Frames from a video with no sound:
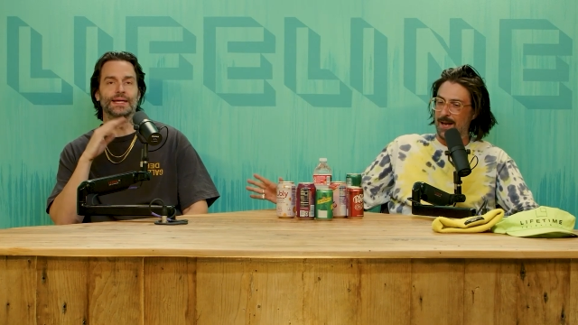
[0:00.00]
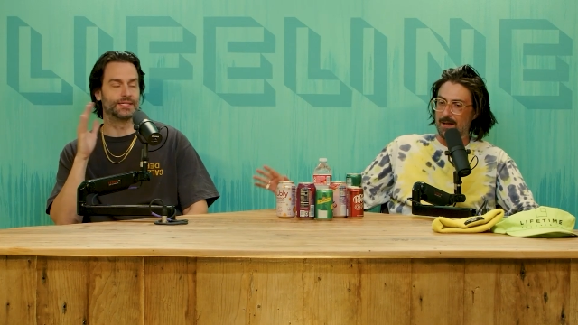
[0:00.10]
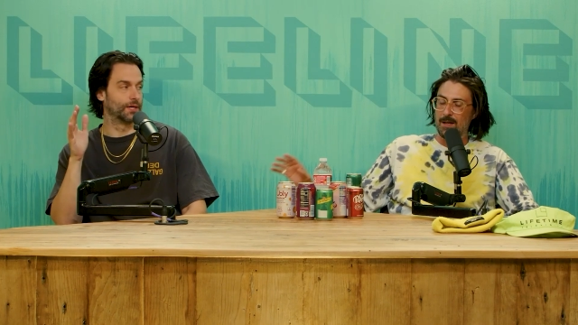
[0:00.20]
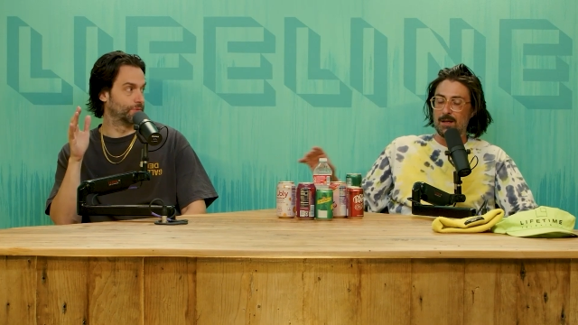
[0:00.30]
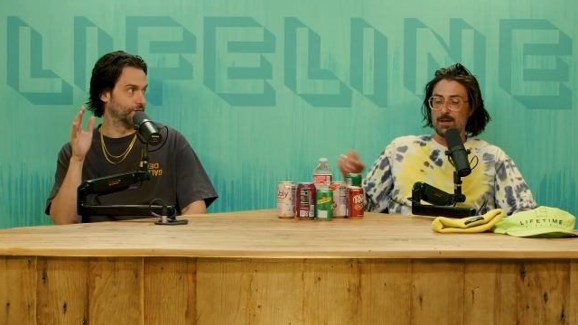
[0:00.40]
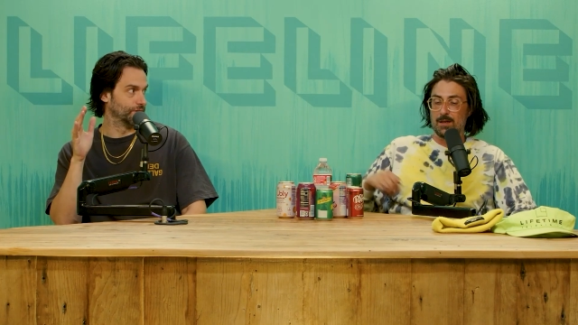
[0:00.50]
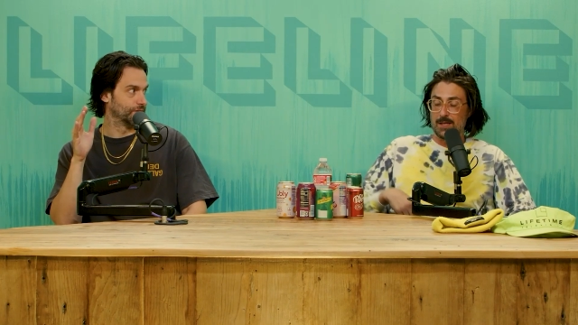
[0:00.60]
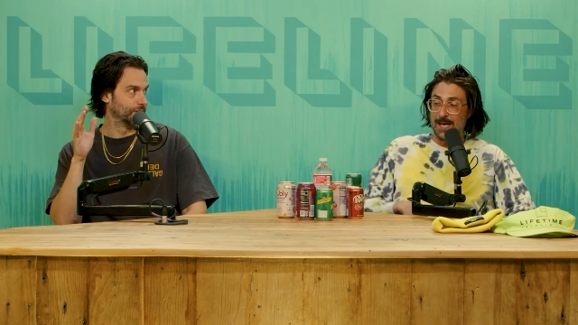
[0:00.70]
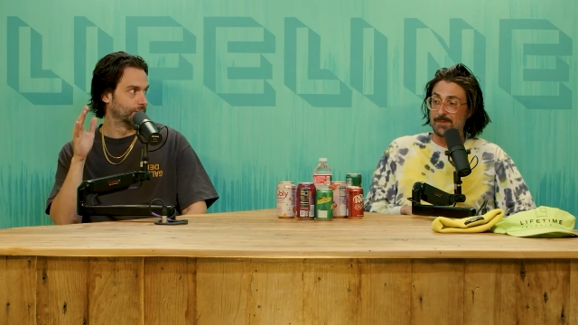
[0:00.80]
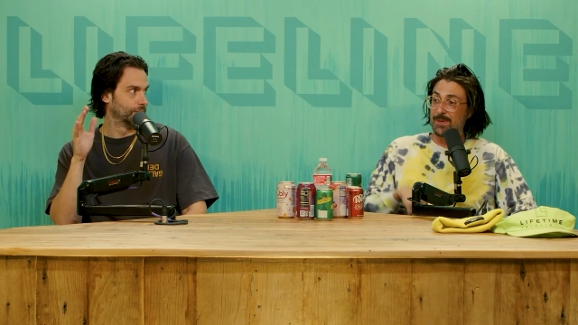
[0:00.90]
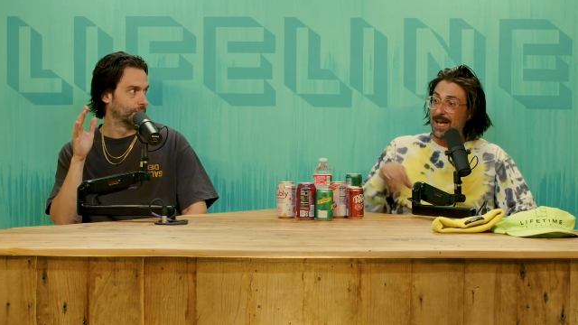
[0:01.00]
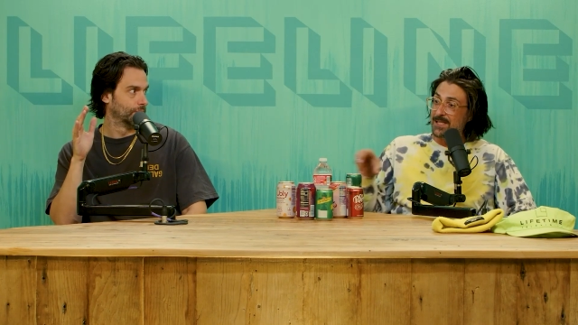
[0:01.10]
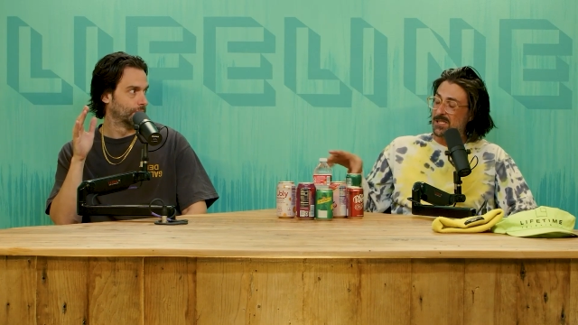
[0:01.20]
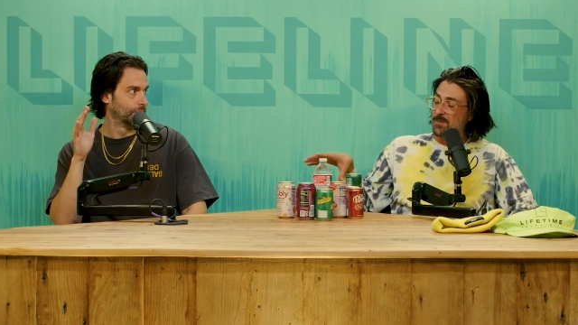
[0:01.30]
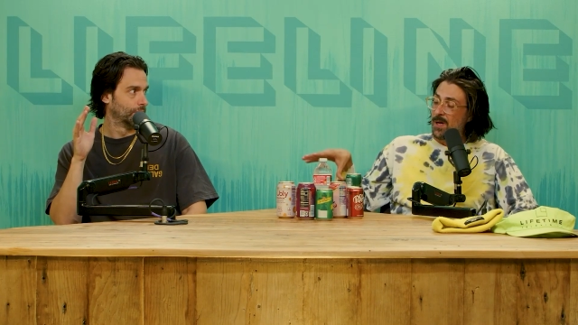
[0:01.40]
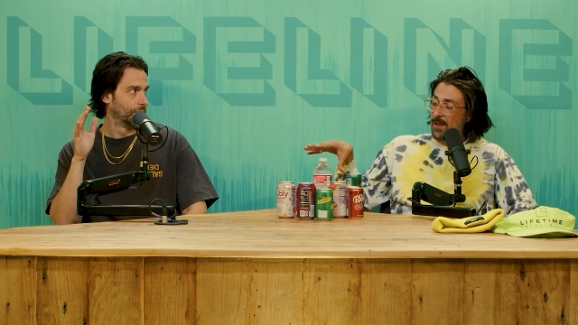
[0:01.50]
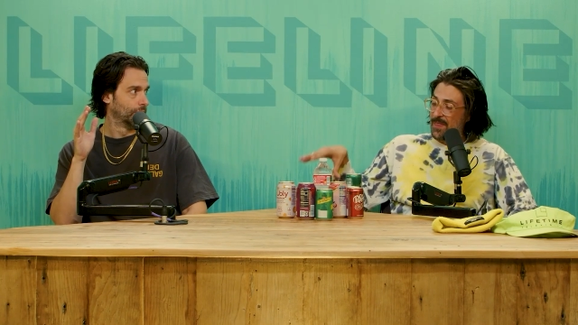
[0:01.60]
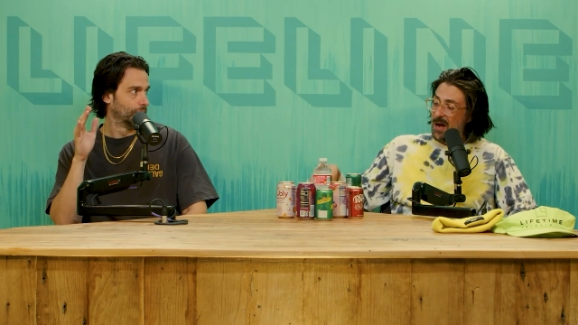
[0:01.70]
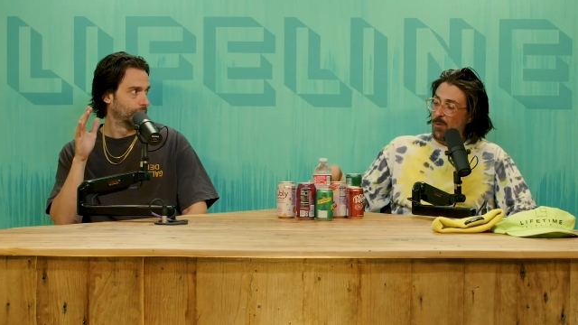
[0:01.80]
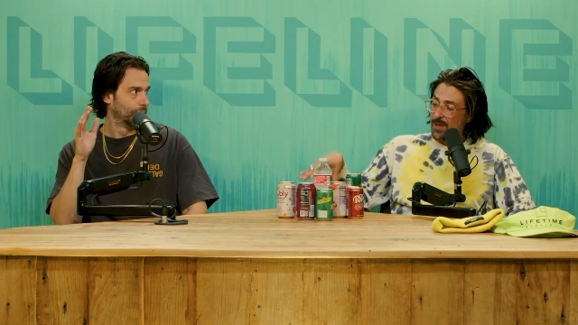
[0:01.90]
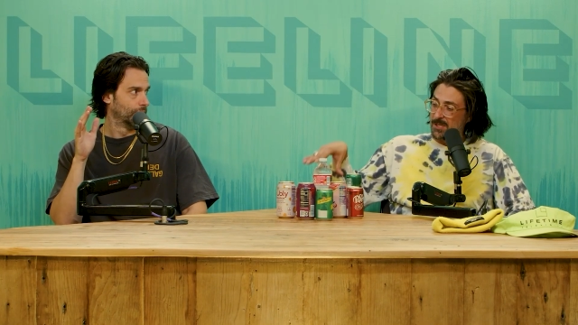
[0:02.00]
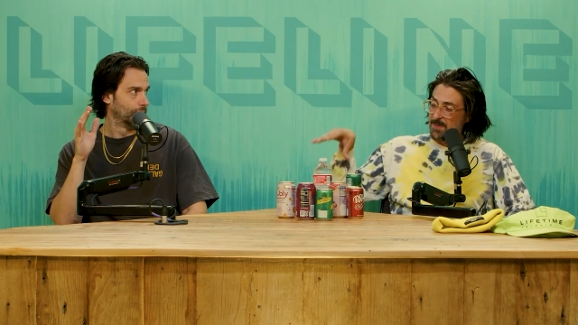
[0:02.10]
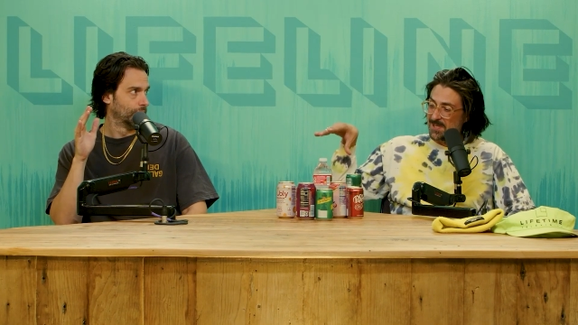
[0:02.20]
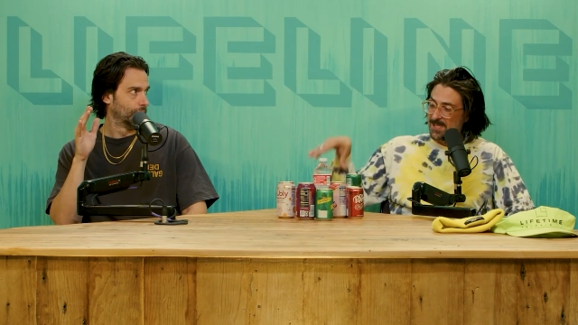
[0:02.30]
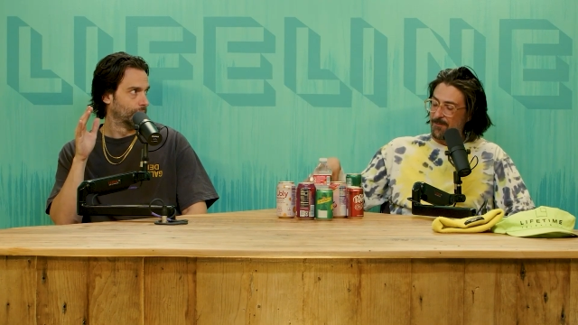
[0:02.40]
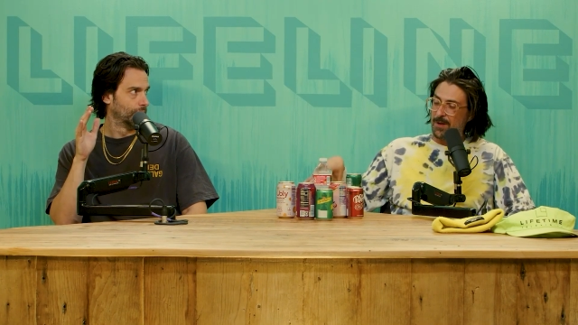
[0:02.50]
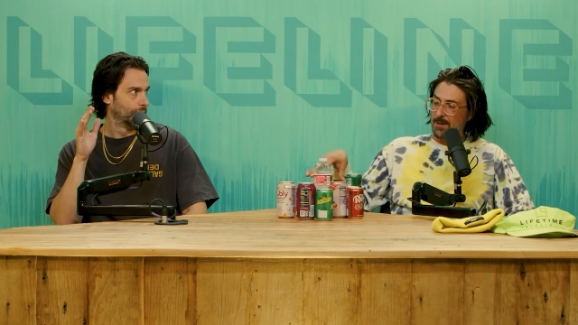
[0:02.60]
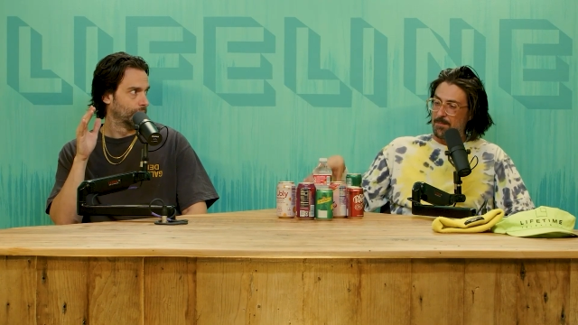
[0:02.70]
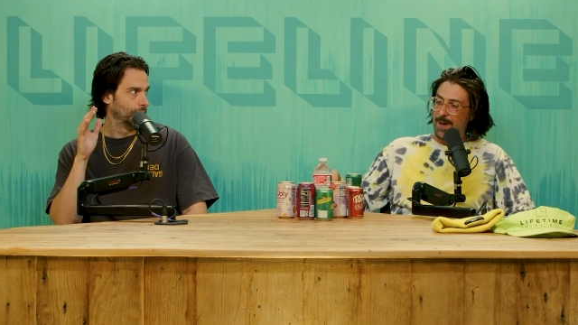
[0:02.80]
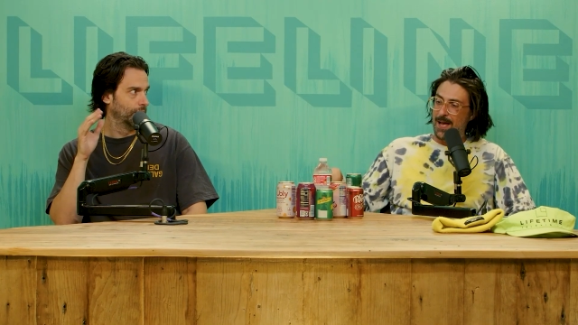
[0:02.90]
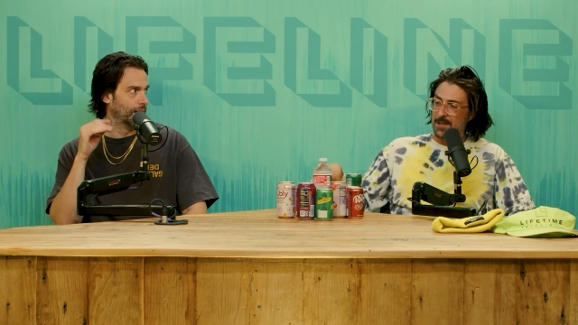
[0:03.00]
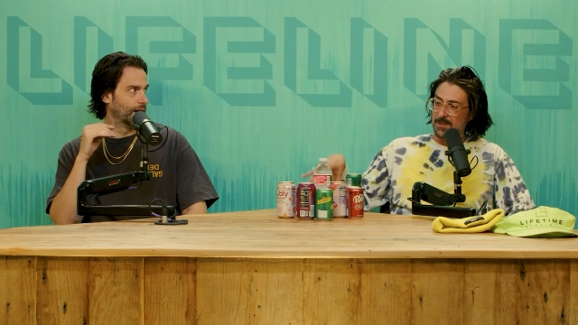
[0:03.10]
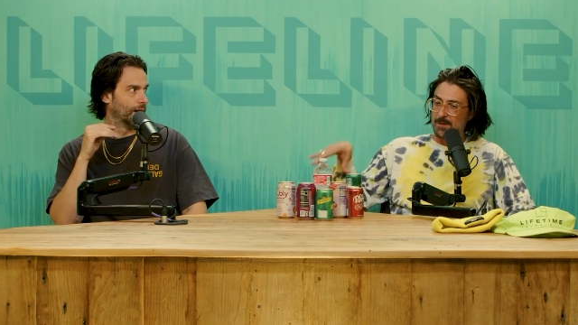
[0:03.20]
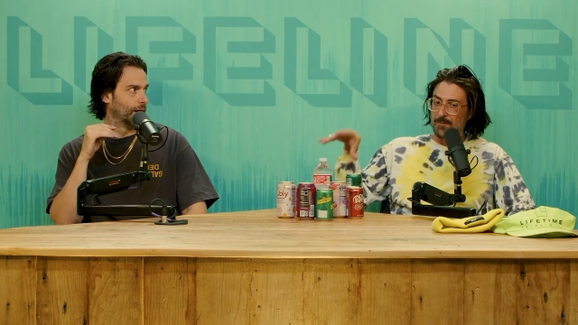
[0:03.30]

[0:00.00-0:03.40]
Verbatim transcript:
Speaker 1: any assumptions. Yes, but that's a, that one is specifically bad because yeah.